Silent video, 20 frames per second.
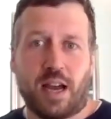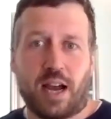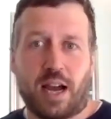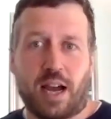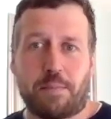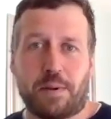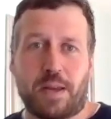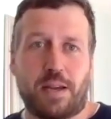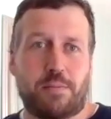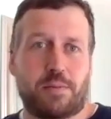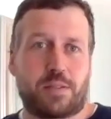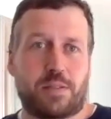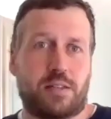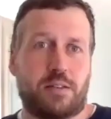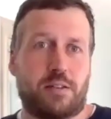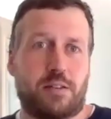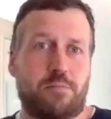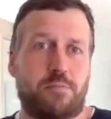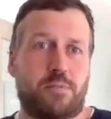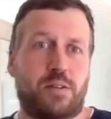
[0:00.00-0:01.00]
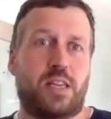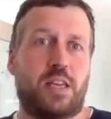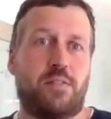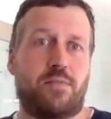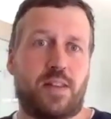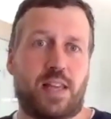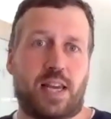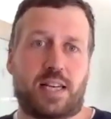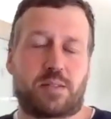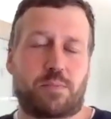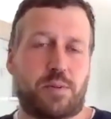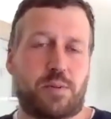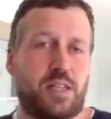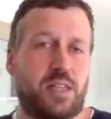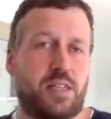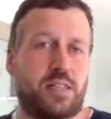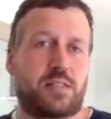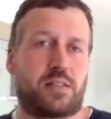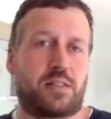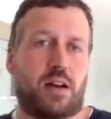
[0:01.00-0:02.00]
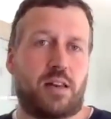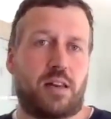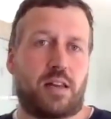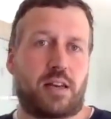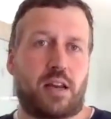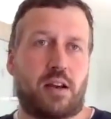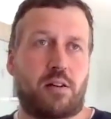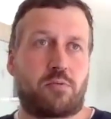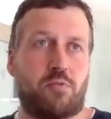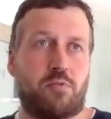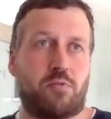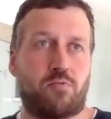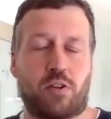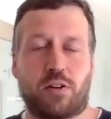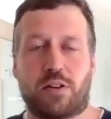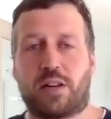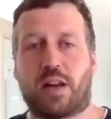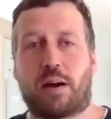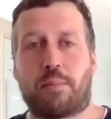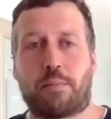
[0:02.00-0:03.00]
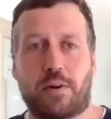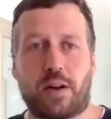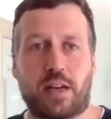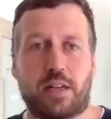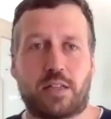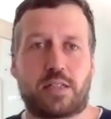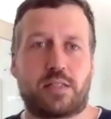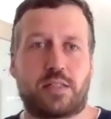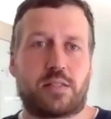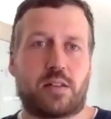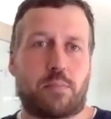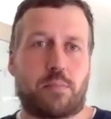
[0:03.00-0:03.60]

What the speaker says: and be able to give the expertise on like how to run the operations,